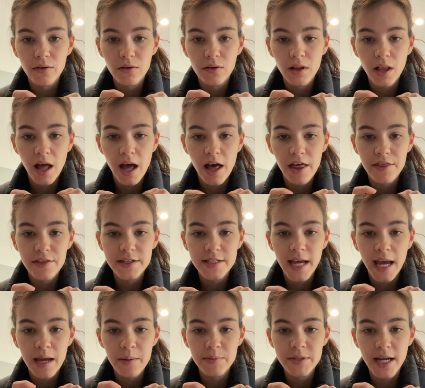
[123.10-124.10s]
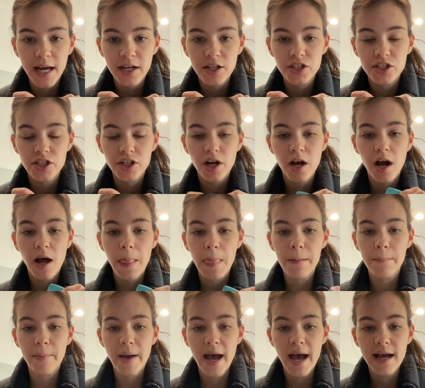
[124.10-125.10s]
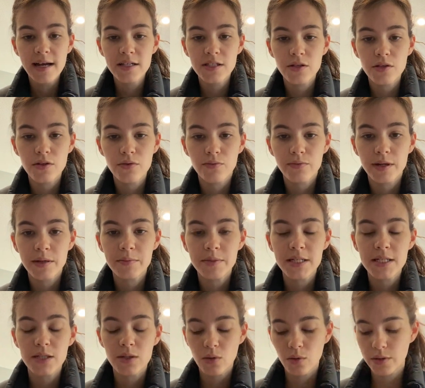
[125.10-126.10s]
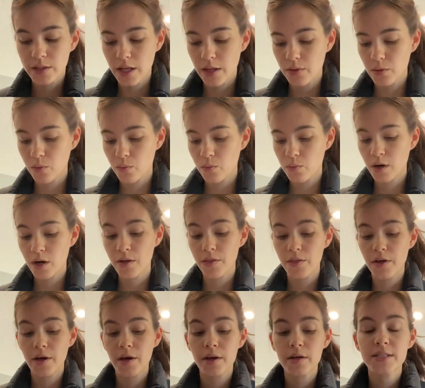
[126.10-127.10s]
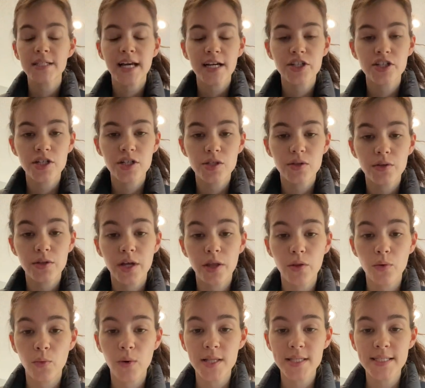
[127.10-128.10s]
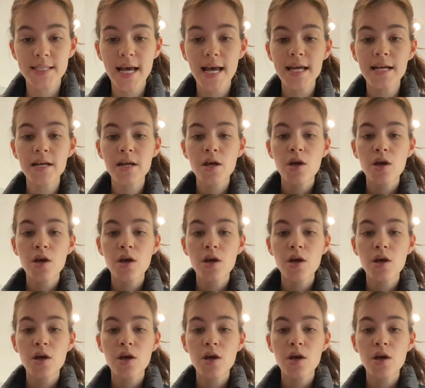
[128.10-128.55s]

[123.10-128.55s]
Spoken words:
cloth type texture on the back, so the ribbed is only on the texture is only on the one side.